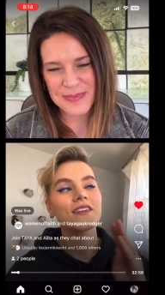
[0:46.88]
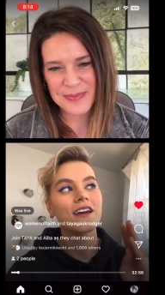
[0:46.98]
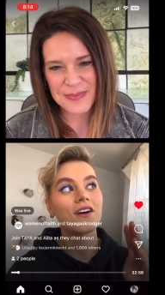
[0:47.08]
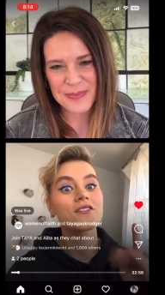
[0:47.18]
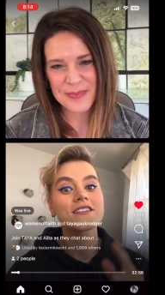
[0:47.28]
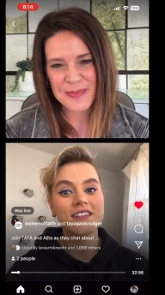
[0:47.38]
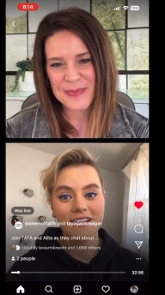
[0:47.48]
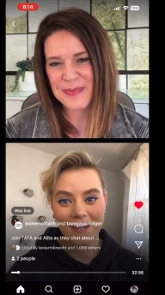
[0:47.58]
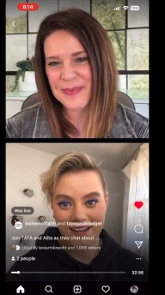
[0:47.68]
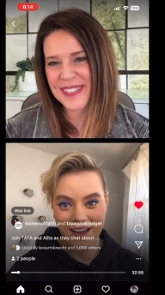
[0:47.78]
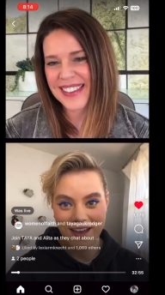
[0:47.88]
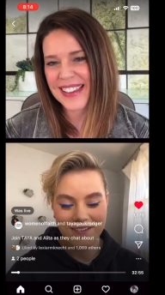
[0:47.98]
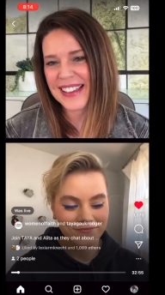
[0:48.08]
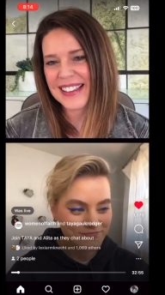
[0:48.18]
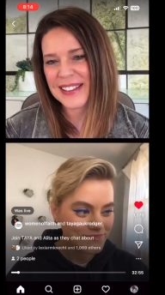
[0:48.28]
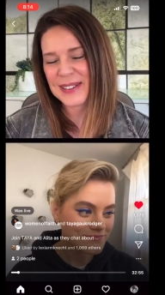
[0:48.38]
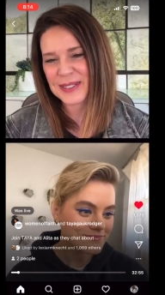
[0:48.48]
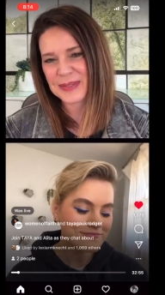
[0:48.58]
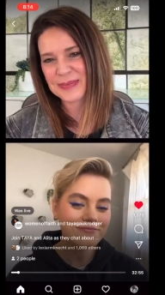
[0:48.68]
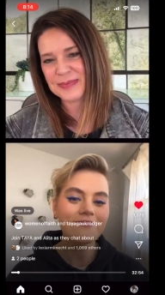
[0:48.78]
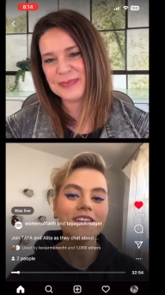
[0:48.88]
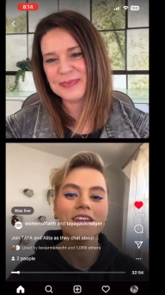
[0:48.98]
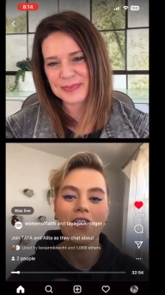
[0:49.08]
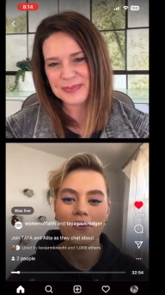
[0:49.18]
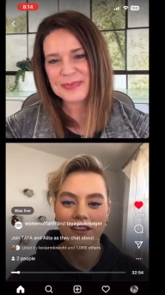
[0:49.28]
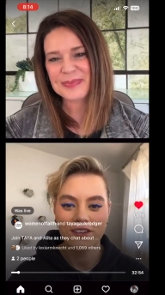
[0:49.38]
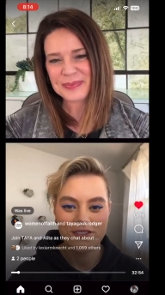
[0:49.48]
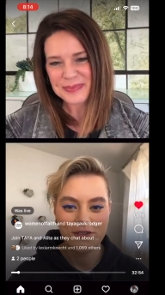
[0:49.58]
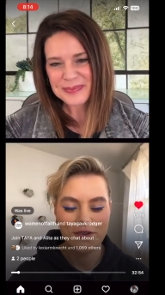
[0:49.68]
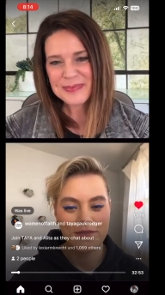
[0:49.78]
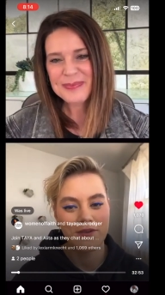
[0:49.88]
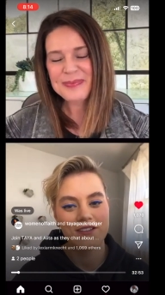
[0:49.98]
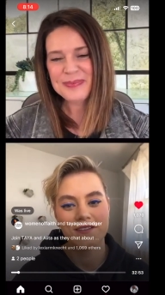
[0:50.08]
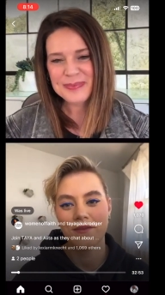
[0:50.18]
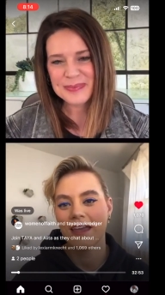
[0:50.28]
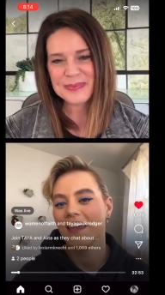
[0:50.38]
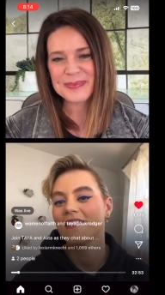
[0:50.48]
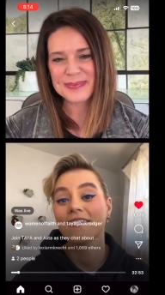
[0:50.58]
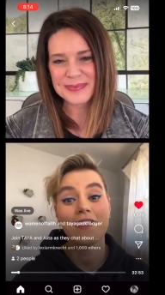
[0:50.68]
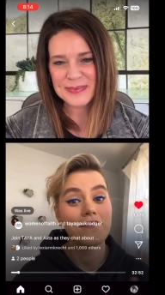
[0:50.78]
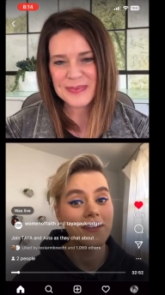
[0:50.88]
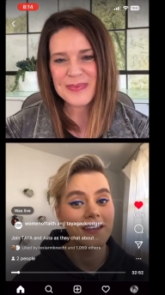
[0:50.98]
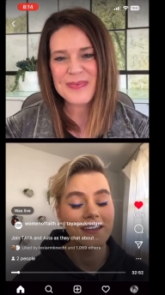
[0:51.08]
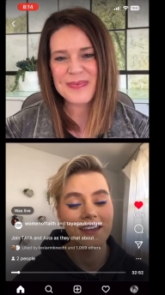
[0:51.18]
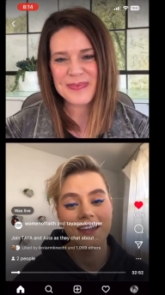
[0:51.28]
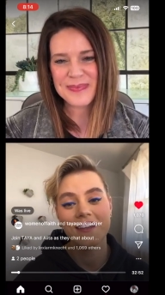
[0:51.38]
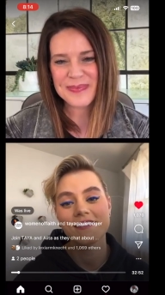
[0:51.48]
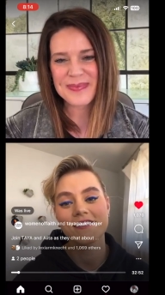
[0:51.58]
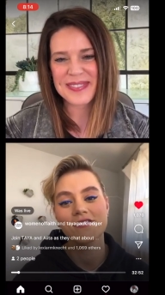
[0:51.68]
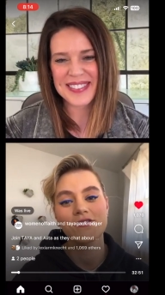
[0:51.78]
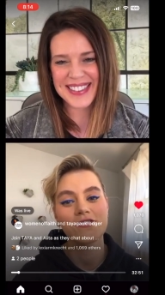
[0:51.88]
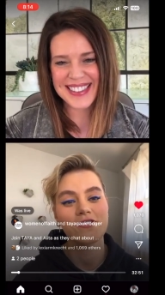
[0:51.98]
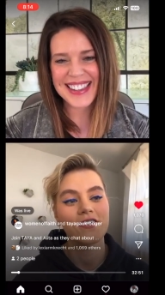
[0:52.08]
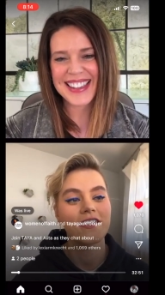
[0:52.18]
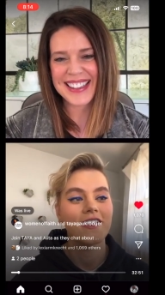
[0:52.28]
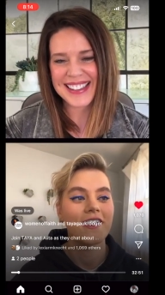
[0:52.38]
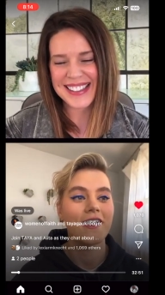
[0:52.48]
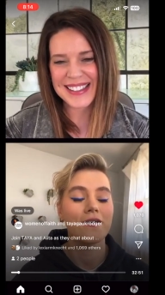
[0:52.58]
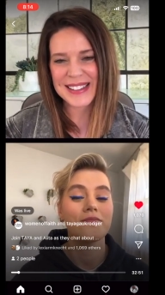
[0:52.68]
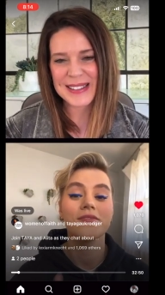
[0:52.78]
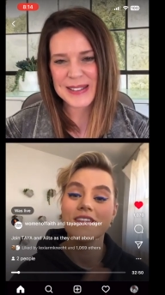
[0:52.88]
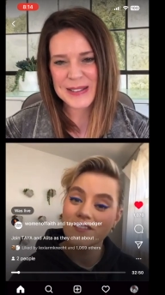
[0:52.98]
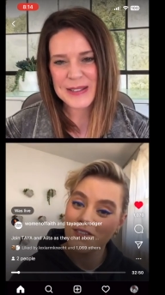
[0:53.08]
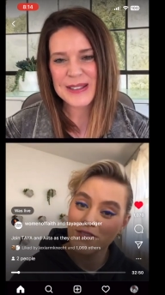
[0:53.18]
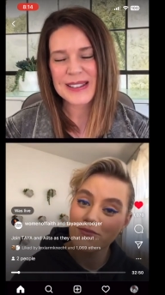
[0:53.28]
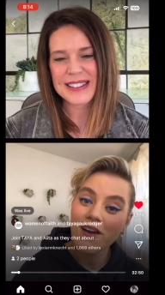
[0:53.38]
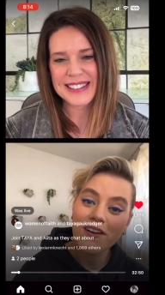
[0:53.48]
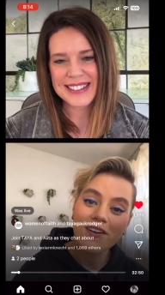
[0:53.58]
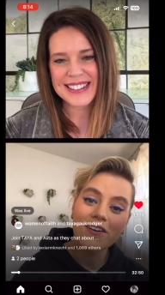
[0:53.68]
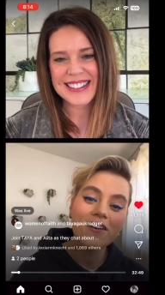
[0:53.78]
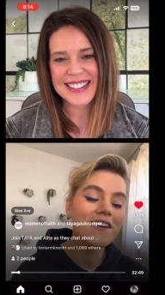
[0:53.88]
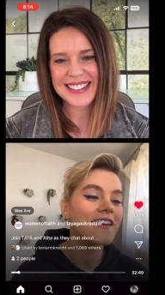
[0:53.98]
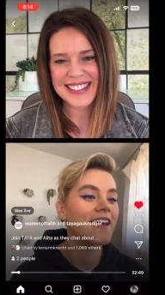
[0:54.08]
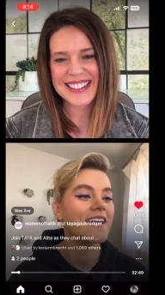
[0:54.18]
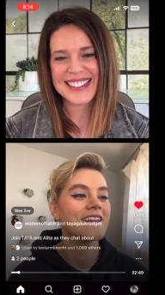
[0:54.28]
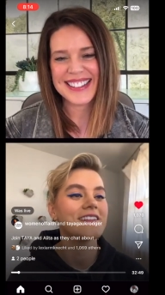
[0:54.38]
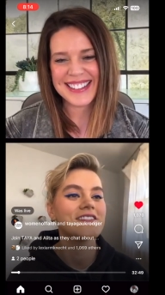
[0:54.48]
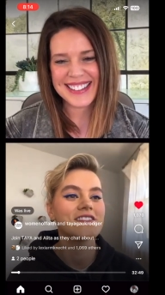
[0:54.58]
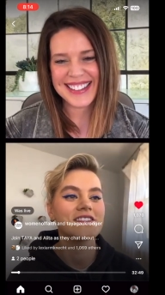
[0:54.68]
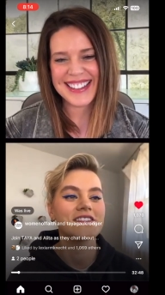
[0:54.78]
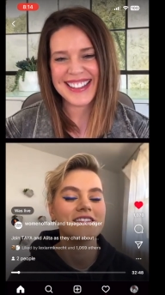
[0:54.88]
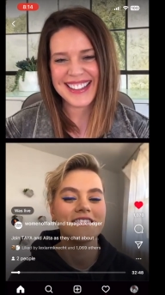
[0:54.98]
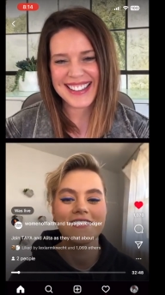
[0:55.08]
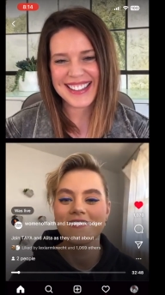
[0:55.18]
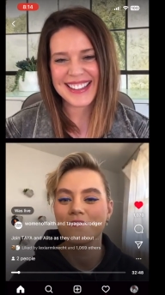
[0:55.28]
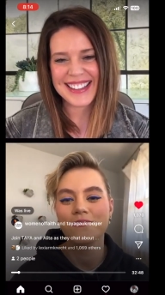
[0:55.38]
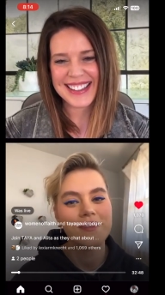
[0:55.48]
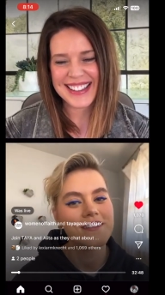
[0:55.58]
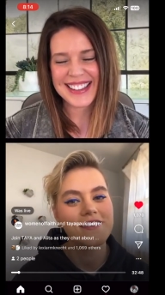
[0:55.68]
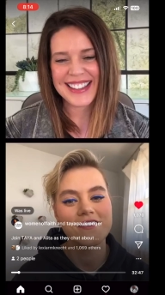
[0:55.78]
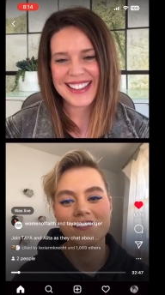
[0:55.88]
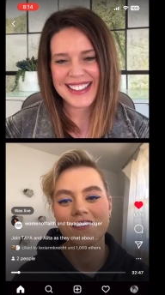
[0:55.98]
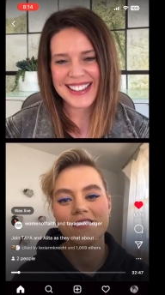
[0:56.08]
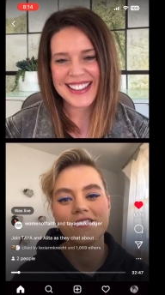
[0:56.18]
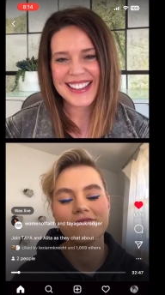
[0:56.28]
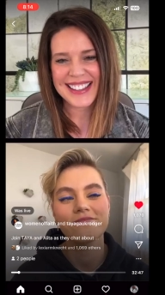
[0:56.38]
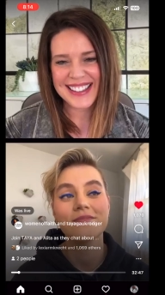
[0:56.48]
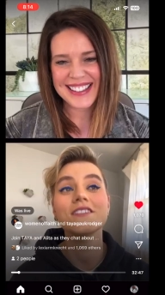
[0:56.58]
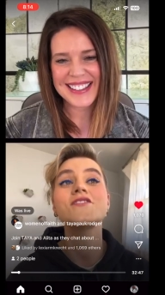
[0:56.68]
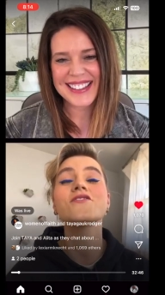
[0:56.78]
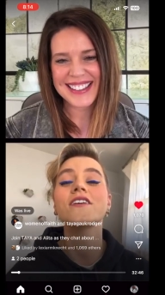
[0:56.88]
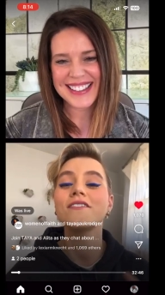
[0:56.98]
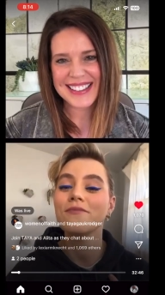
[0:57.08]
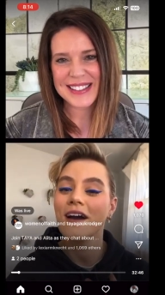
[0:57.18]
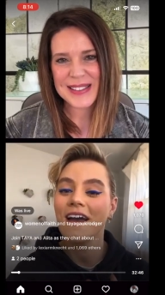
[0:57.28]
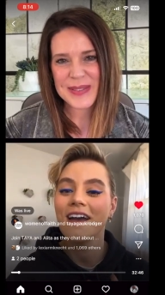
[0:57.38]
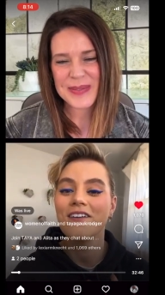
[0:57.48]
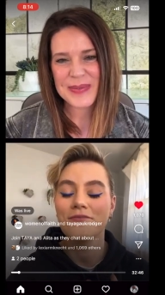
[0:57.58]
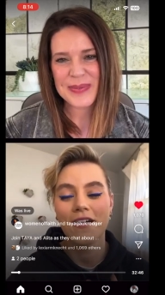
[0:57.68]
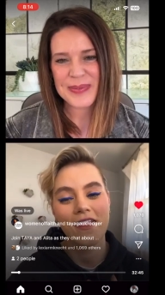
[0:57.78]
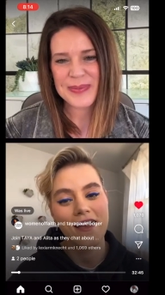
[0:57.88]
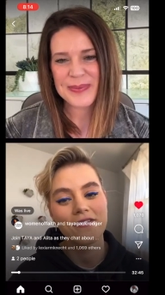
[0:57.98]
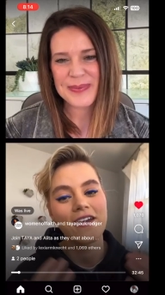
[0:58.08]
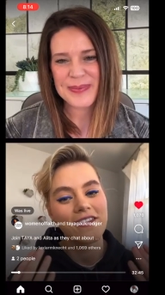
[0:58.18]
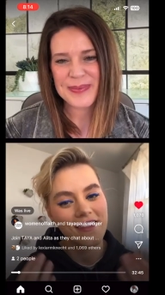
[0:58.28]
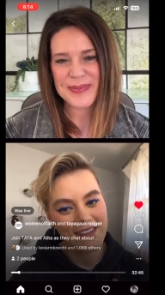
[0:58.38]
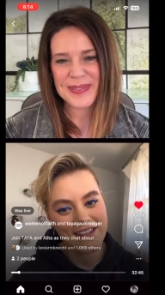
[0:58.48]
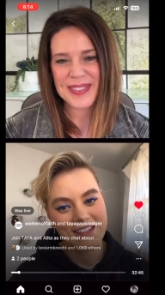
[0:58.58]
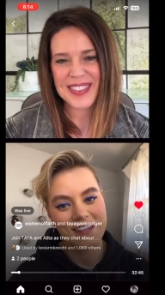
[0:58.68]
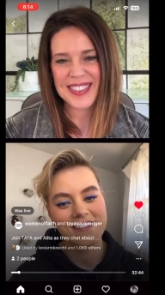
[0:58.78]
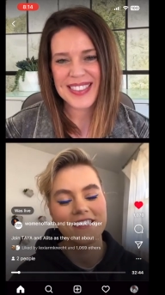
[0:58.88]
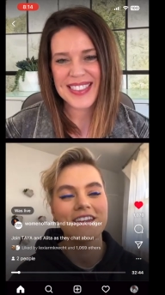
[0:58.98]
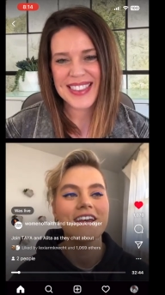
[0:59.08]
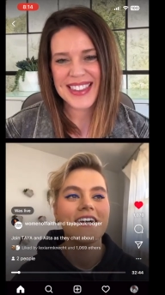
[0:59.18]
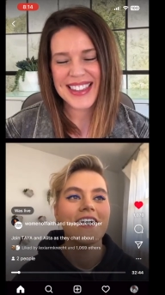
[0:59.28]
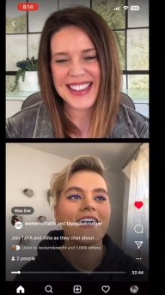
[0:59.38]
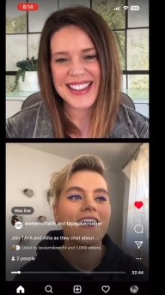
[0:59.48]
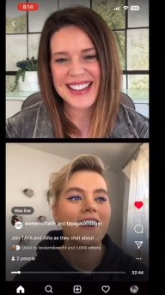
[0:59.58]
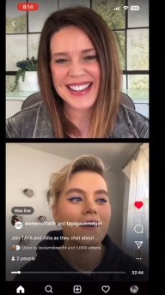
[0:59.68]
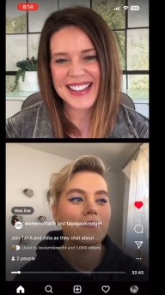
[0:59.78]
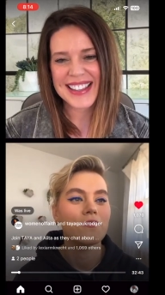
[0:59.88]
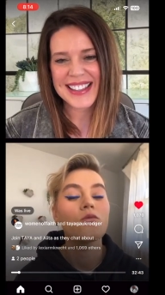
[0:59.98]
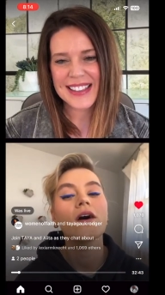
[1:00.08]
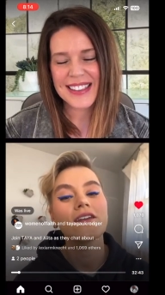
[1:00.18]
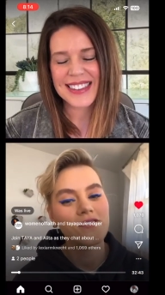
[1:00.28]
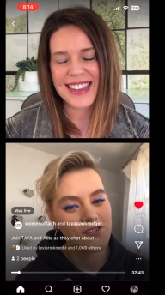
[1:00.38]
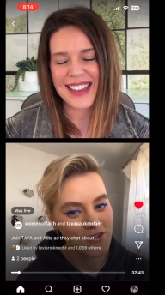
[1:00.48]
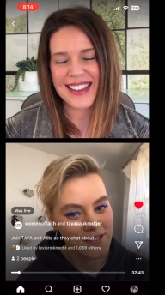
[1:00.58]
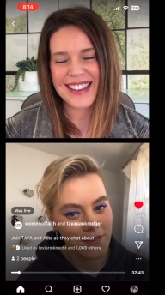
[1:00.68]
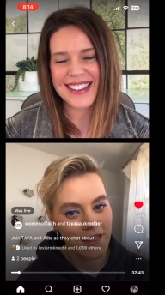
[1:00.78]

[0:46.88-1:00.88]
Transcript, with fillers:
Speaker 1: on Sunday night, currently on tour with MercyMe and loving it, getting to tour um, this new record. And just, it's been such the the joy of my of my life in this season. Um, one of the joys of my